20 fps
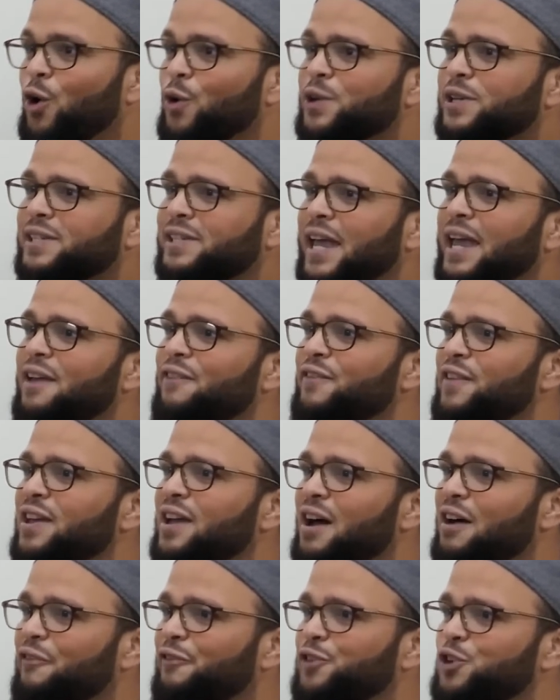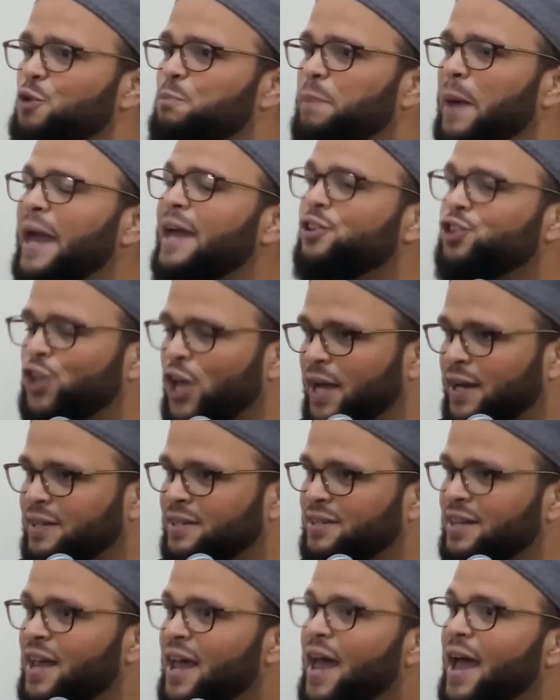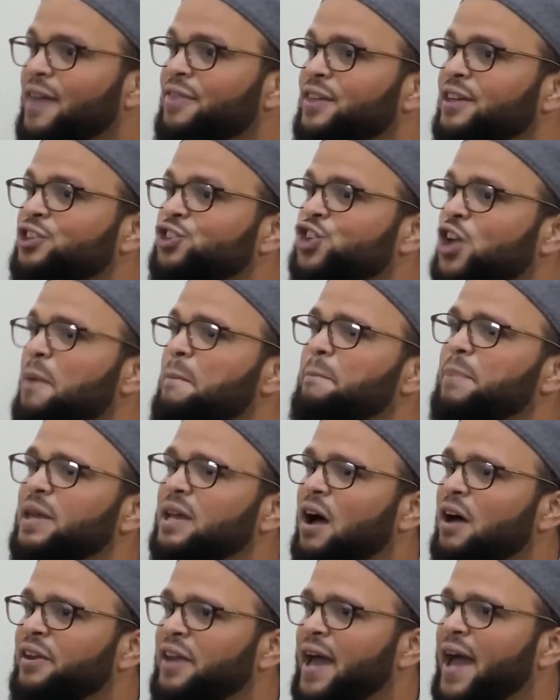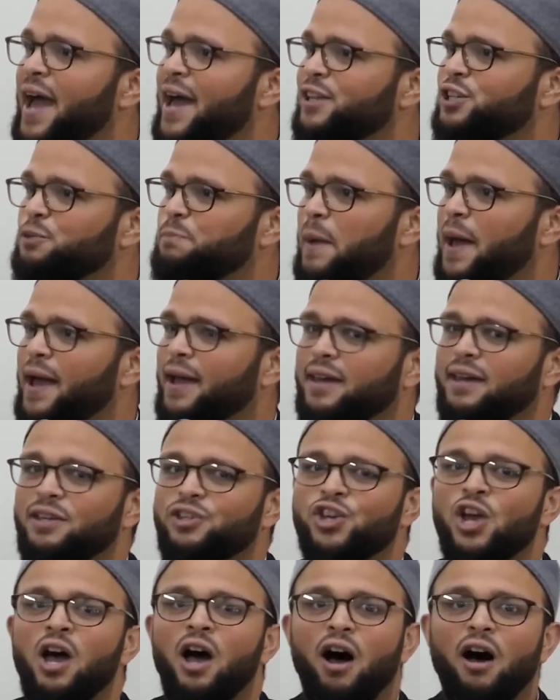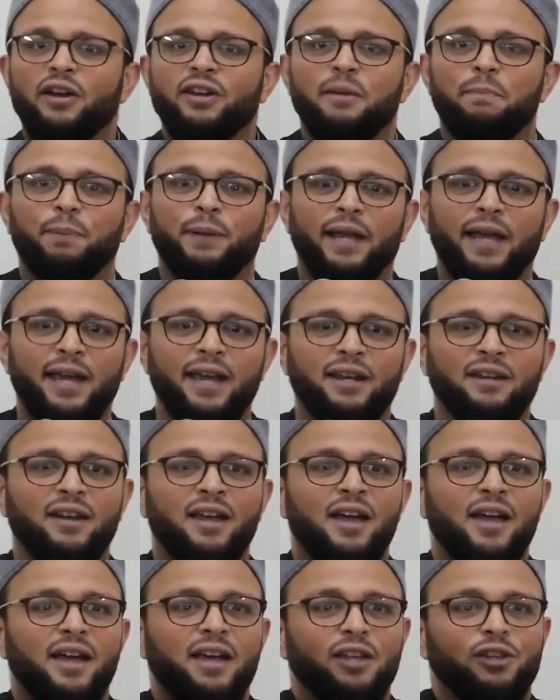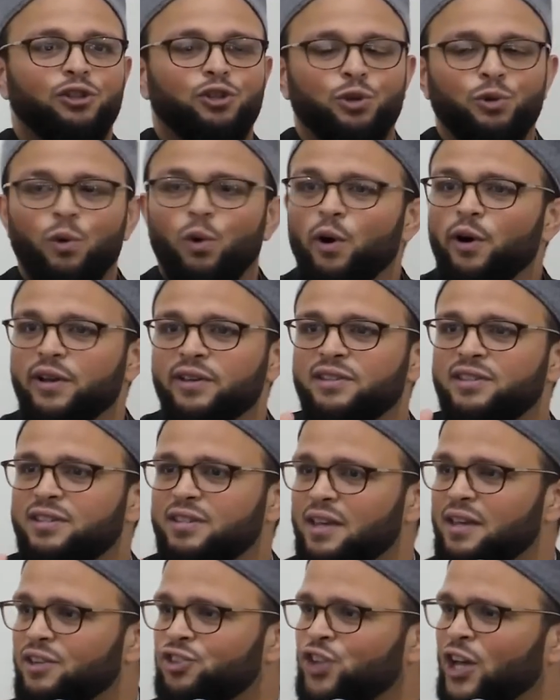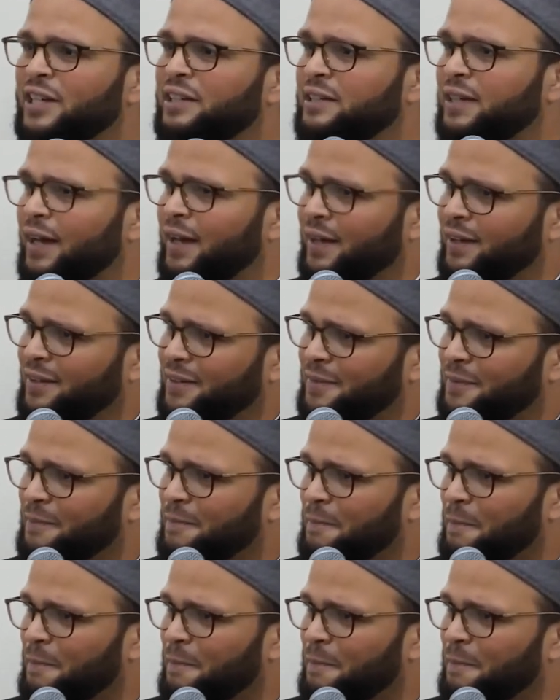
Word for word: or saving a few paychecks and then jumping on a Hajj package on a plane towards Jeddah.